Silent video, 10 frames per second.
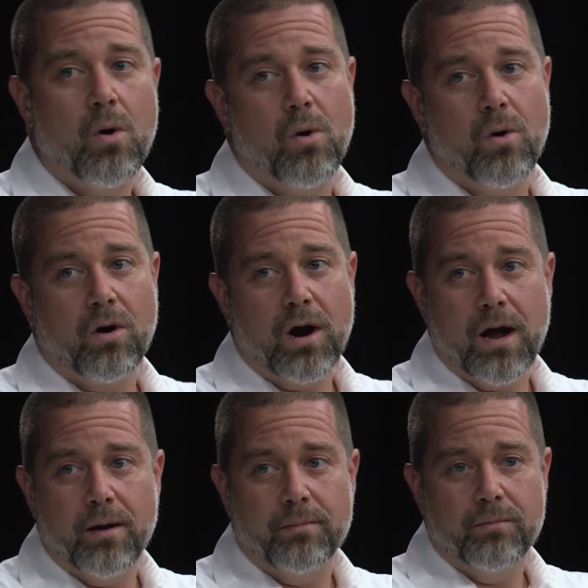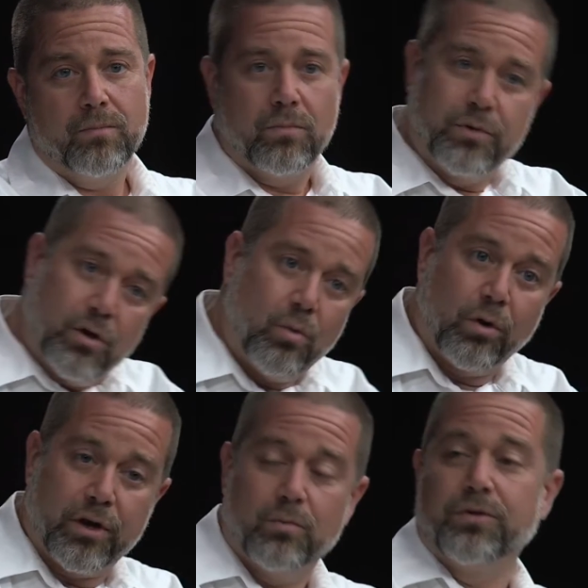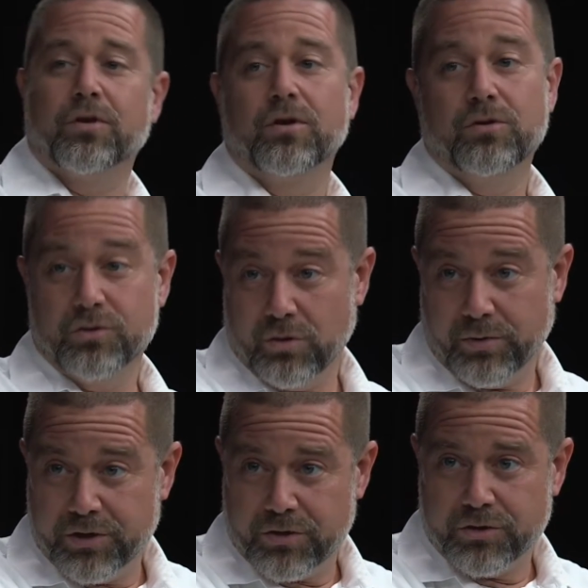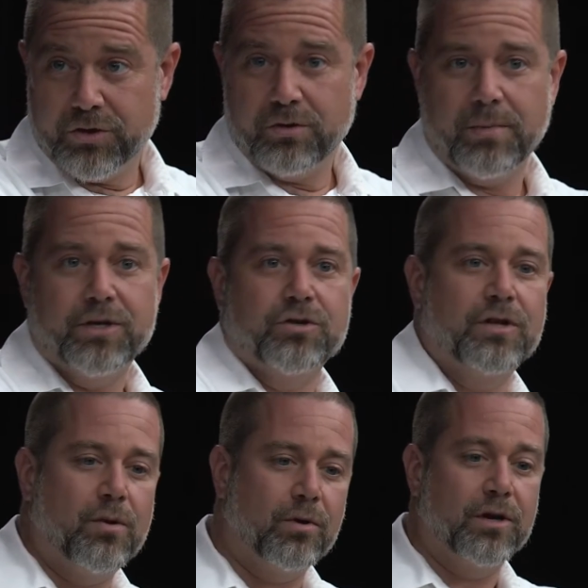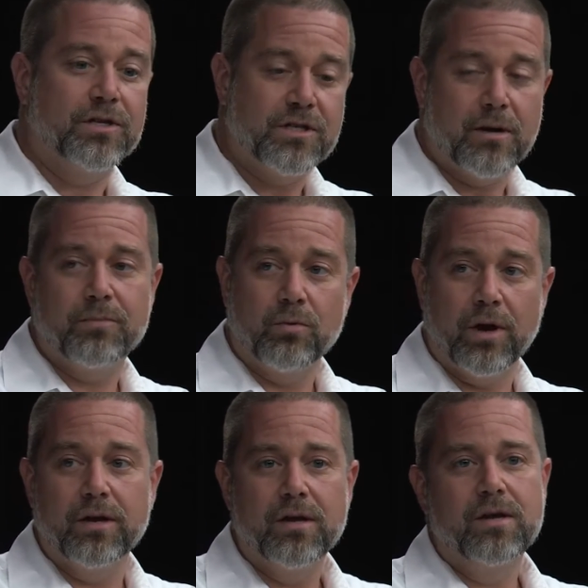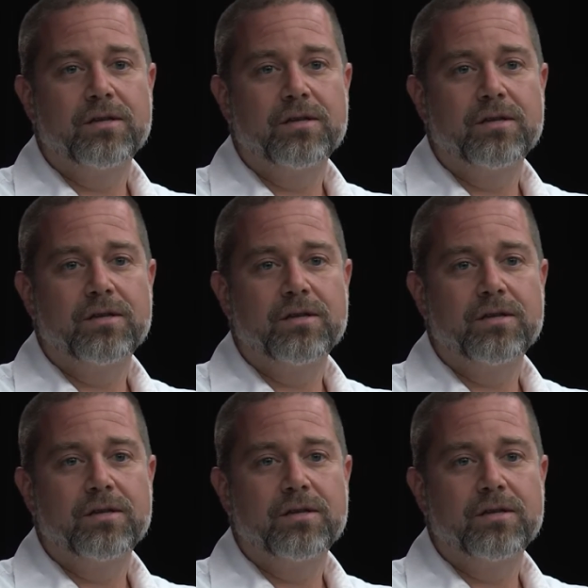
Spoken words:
or working with a user researcher to make sure that we're going to set up the right